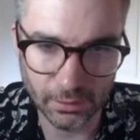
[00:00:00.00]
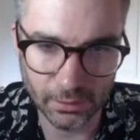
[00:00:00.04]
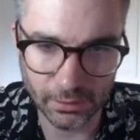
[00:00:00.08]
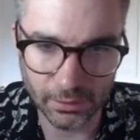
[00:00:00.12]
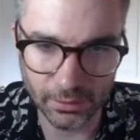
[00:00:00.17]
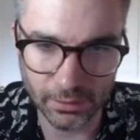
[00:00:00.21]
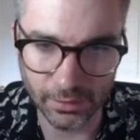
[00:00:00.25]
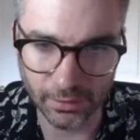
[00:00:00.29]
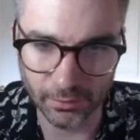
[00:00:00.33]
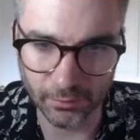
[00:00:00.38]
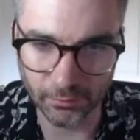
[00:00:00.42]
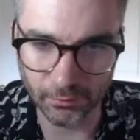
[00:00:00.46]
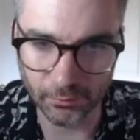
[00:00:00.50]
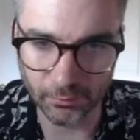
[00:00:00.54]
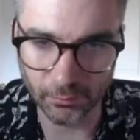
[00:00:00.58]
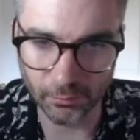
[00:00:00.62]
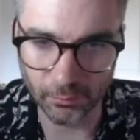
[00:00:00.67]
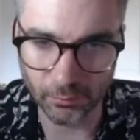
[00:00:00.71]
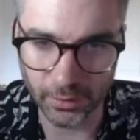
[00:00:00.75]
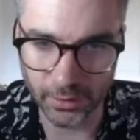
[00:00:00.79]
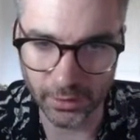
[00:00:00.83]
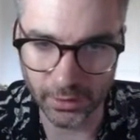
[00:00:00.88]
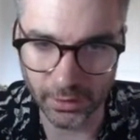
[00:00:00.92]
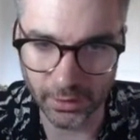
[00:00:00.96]
Now
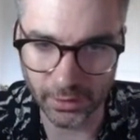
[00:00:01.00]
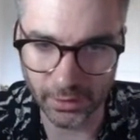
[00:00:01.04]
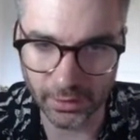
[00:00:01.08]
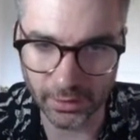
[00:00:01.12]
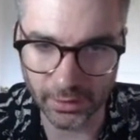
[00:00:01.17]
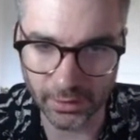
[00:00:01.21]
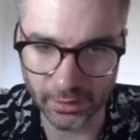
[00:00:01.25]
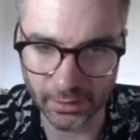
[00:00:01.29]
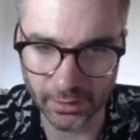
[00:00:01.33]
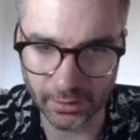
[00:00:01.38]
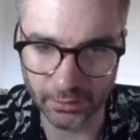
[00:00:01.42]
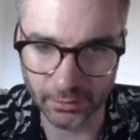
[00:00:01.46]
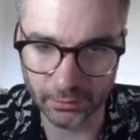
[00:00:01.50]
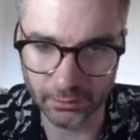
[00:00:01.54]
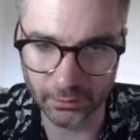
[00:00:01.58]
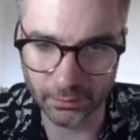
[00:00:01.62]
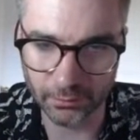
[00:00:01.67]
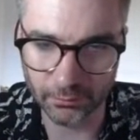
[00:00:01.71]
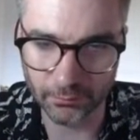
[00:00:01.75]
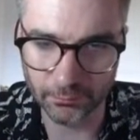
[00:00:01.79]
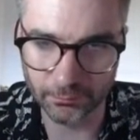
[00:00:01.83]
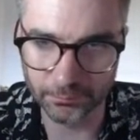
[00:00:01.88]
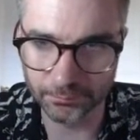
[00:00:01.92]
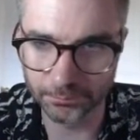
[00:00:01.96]
we can,
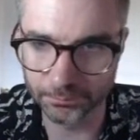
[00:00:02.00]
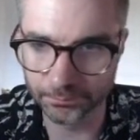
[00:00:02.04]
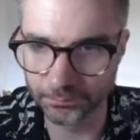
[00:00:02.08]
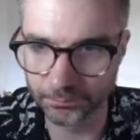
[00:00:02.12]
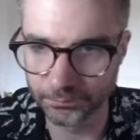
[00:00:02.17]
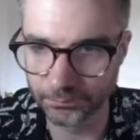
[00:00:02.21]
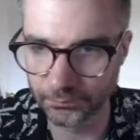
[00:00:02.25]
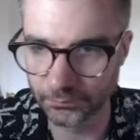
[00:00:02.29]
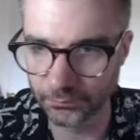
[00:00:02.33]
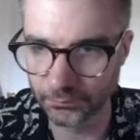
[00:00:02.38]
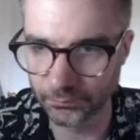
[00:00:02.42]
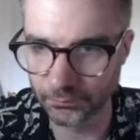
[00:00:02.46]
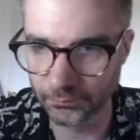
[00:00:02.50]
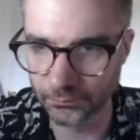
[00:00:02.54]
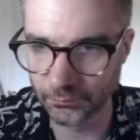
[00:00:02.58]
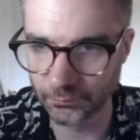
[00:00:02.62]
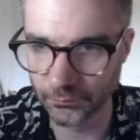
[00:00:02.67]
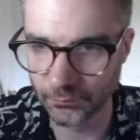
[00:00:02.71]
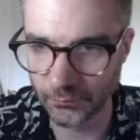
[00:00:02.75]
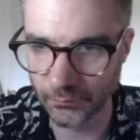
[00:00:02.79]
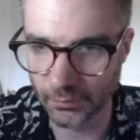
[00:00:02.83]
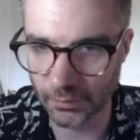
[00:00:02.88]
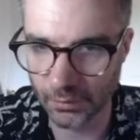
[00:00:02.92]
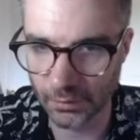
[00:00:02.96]
I
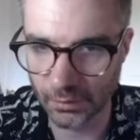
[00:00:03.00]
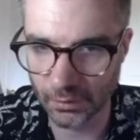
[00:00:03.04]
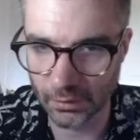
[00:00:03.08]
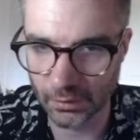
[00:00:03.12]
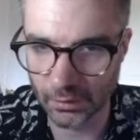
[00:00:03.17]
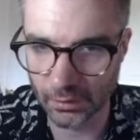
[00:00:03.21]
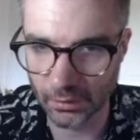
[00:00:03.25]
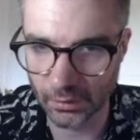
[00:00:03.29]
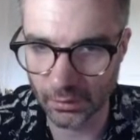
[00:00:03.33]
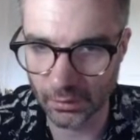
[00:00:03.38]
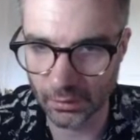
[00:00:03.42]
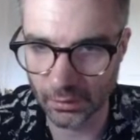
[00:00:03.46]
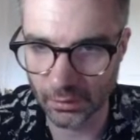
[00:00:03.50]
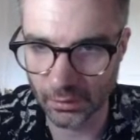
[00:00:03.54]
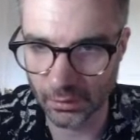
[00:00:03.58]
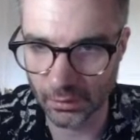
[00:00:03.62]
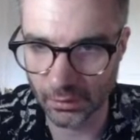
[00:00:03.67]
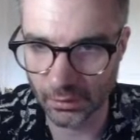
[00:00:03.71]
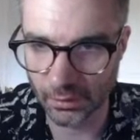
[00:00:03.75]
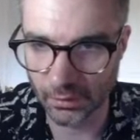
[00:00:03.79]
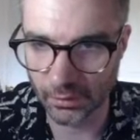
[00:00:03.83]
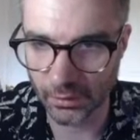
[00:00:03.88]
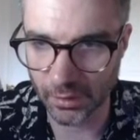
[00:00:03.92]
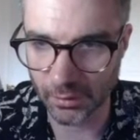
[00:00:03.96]

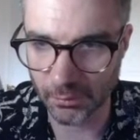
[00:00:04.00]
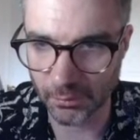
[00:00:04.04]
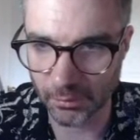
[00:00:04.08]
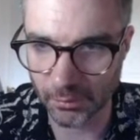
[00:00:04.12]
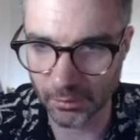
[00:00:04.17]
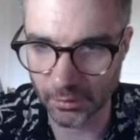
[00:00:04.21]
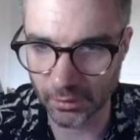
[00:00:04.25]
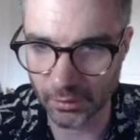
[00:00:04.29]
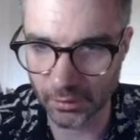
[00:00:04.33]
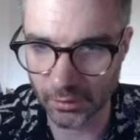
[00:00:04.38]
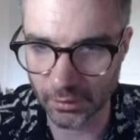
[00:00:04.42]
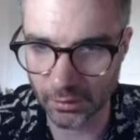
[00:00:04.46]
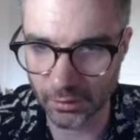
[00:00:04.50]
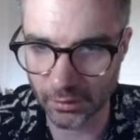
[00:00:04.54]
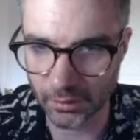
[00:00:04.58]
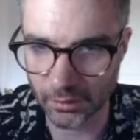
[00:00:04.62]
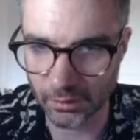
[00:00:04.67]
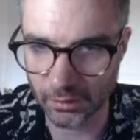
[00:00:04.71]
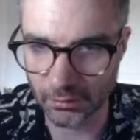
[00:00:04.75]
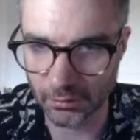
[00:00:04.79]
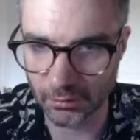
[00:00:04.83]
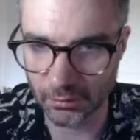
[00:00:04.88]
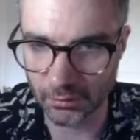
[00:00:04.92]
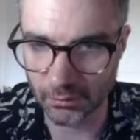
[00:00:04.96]
think I might,
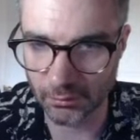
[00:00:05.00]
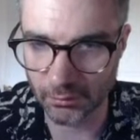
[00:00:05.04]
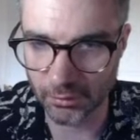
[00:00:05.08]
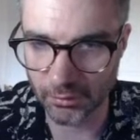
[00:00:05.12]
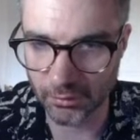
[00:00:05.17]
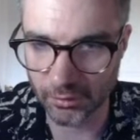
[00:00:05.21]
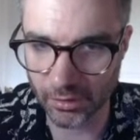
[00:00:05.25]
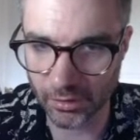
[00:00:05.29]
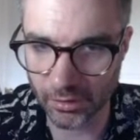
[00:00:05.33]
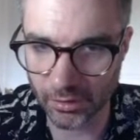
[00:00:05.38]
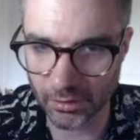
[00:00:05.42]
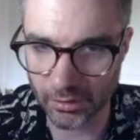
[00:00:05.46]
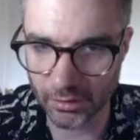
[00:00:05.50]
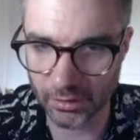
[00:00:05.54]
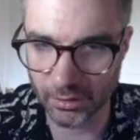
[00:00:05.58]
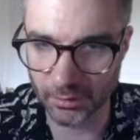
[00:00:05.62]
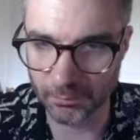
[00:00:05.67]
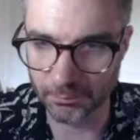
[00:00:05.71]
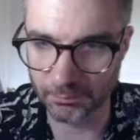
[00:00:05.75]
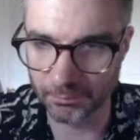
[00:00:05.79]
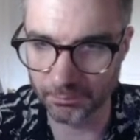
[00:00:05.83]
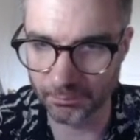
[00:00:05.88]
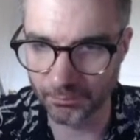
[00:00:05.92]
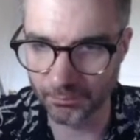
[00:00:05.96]
I'm going to turn, yeah,
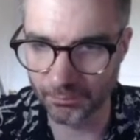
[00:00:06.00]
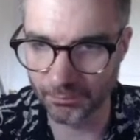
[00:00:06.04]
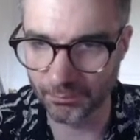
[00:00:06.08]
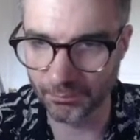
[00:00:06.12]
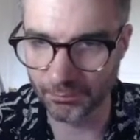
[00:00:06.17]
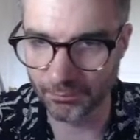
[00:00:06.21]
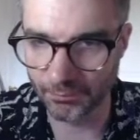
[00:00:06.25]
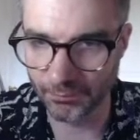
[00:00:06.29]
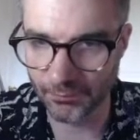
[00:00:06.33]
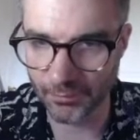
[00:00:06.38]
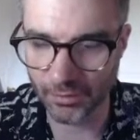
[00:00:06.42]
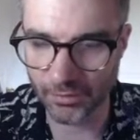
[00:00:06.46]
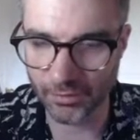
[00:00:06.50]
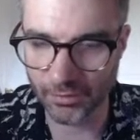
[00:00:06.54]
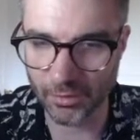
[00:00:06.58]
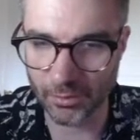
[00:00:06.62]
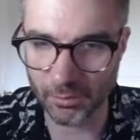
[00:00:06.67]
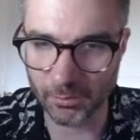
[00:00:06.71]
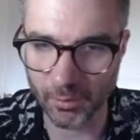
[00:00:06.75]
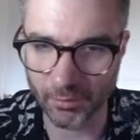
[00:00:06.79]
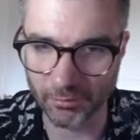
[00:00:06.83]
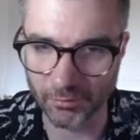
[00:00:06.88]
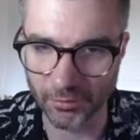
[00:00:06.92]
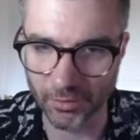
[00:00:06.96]
I'm going to turn
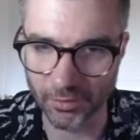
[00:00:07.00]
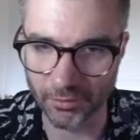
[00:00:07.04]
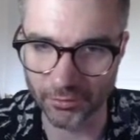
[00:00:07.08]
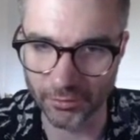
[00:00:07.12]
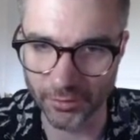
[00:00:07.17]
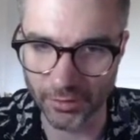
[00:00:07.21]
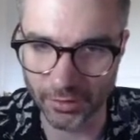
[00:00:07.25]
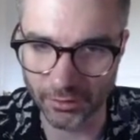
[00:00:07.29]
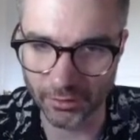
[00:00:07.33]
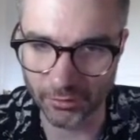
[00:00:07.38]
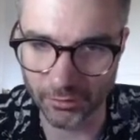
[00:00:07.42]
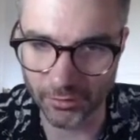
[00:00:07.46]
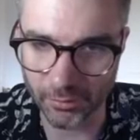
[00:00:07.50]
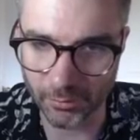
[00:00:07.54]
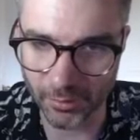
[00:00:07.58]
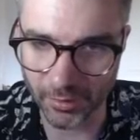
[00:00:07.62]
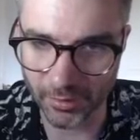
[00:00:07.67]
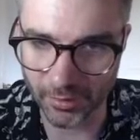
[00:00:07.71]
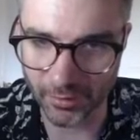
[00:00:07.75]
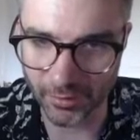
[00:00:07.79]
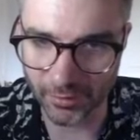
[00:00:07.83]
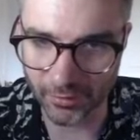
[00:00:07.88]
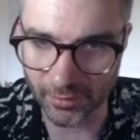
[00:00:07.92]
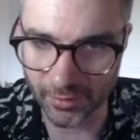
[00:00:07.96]
bevel off for now just to make
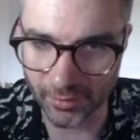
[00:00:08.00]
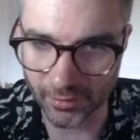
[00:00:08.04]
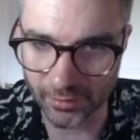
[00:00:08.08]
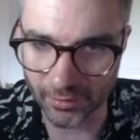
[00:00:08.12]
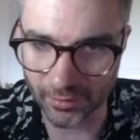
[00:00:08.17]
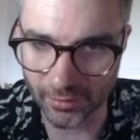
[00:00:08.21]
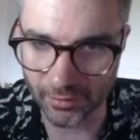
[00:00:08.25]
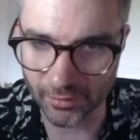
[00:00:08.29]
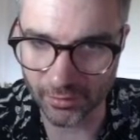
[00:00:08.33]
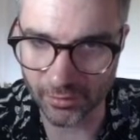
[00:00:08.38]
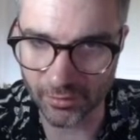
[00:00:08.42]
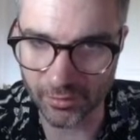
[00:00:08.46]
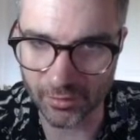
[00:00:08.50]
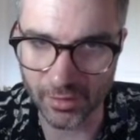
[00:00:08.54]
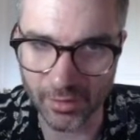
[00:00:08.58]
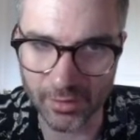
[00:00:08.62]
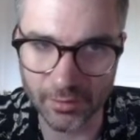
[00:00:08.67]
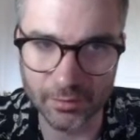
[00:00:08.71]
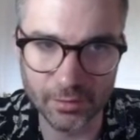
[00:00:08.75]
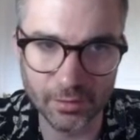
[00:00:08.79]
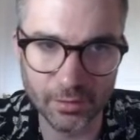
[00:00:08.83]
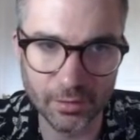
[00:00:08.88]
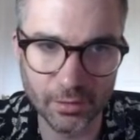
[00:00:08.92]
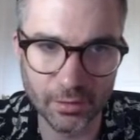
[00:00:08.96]
things easier to see.
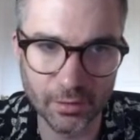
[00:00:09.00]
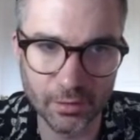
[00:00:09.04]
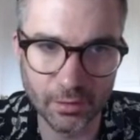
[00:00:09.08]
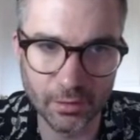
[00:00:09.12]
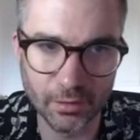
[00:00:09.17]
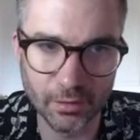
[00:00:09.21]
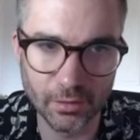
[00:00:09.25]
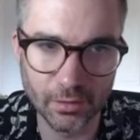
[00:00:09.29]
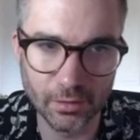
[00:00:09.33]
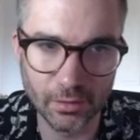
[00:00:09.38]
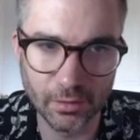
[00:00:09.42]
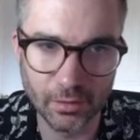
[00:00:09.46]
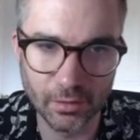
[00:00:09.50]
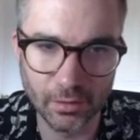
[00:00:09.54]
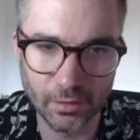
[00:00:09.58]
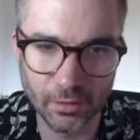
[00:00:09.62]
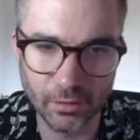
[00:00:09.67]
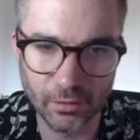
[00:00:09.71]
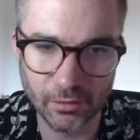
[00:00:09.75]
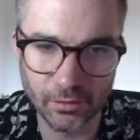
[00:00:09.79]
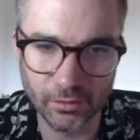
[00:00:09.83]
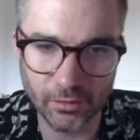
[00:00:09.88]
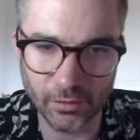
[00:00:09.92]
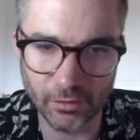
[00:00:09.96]

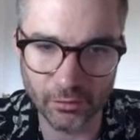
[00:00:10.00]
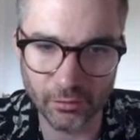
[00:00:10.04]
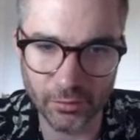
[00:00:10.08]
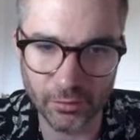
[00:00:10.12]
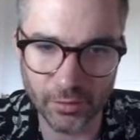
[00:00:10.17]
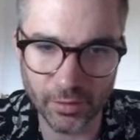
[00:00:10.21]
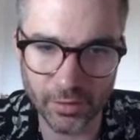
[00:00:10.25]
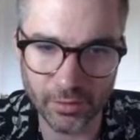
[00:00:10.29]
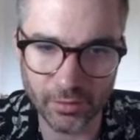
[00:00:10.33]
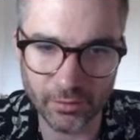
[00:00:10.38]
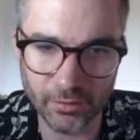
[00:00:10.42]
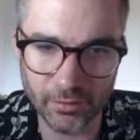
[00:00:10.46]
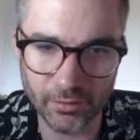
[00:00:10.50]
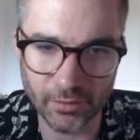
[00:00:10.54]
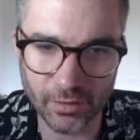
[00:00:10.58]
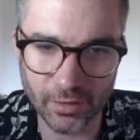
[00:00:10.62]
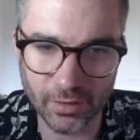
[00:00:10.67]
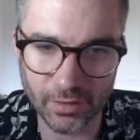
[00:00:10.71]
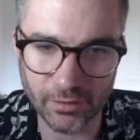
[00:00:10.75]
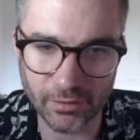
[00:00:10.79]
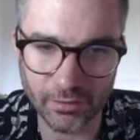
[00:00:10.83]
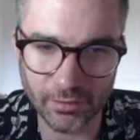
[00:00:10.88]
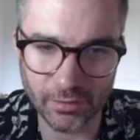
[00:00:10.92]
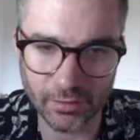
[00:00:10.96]
So if we then
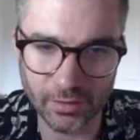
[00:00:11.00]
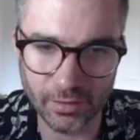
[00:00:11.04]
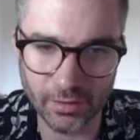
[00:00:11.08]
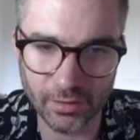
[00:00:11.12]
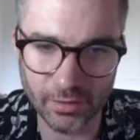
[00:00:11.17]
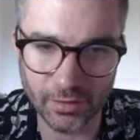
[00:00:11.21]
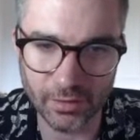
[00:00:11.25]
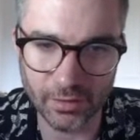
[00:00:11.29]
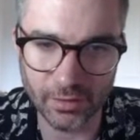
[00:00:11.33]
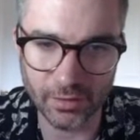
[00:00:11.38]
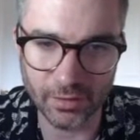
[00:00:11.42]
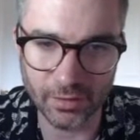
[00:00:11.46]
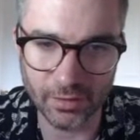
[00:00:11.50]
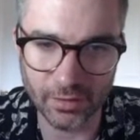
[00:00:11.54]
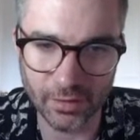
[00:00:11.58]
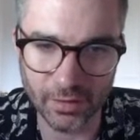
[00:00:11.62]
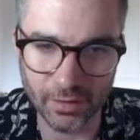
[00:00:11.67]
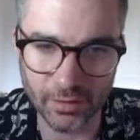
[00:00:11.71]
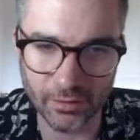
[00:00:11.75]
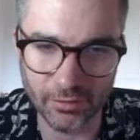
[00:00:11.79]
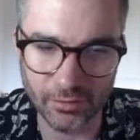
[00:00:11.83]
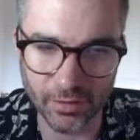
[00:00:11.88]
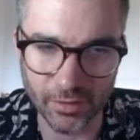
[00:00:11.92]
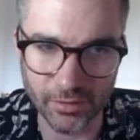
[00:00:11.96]
select
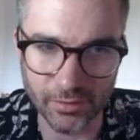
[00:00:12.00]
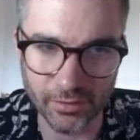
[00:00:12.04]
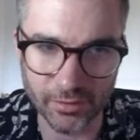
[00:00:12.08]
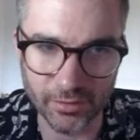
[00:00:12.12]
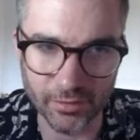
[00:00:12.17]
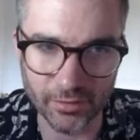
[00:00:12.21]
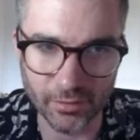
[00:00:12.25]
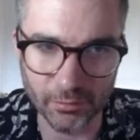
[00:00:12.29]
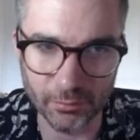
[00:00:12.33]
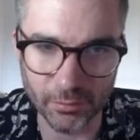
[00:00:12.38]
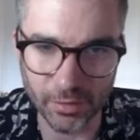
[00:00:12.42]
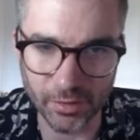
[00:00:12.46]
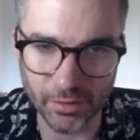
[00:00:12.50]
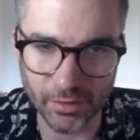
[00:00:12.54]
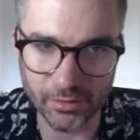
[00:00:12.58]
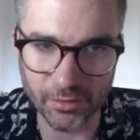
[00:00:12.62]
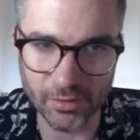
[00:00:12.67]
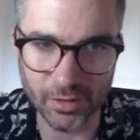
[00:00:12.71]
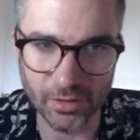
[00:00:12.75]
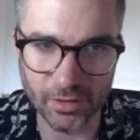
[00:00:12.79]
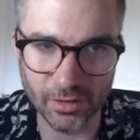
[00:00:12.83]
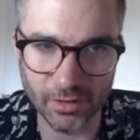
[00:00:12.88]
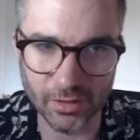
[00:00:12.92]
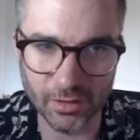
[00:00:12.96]
these faces, I'm going to
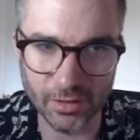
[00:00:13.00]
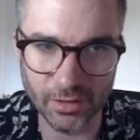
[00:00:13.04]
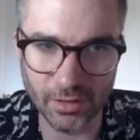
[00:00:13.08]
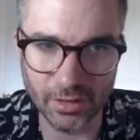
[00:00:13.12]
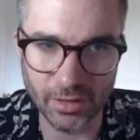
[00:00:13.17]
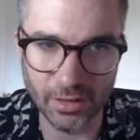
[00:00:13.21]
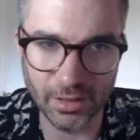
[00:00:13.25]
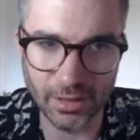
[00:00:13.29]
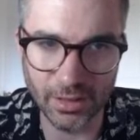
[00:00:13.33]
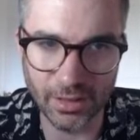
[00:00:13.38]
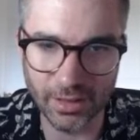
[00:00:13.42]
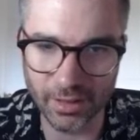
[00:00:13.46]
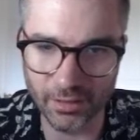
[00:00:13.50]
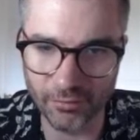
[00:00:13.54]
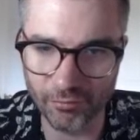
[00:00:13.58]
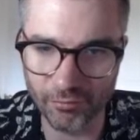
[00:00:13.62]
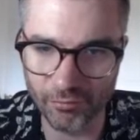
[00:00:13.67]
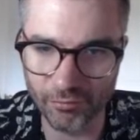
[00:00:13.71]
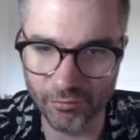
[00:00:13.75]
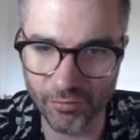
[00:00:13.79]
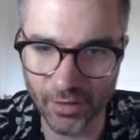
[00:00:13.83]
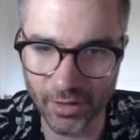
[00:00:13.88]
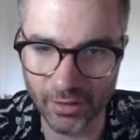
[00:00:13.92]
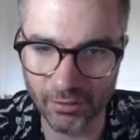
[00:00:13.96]
start hitting a
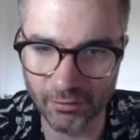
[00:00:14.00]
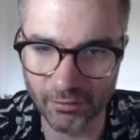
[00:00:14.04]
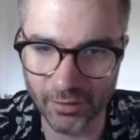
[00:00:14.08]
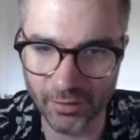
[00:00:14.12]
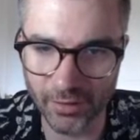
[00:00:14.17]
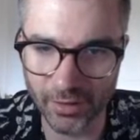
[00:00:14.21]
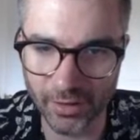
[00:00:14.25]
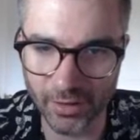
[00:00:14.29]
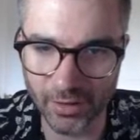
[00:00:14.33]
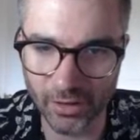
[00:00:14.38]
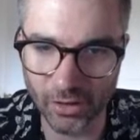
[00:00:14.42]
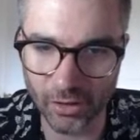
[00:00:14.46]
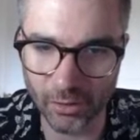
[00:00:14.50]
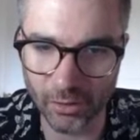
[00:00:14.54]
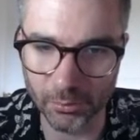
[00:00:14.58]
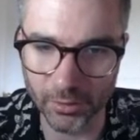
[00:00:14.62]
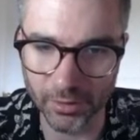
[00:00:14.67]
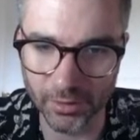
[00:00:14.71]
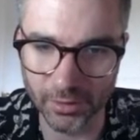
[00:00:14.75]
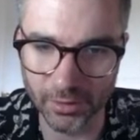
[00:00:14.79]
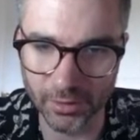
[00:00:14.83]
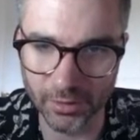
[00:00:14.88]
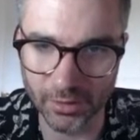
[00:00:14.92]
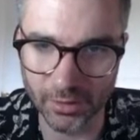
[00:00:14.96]
very
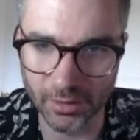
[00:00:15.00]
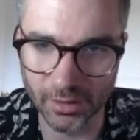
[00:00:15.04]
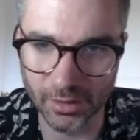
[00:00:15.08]
common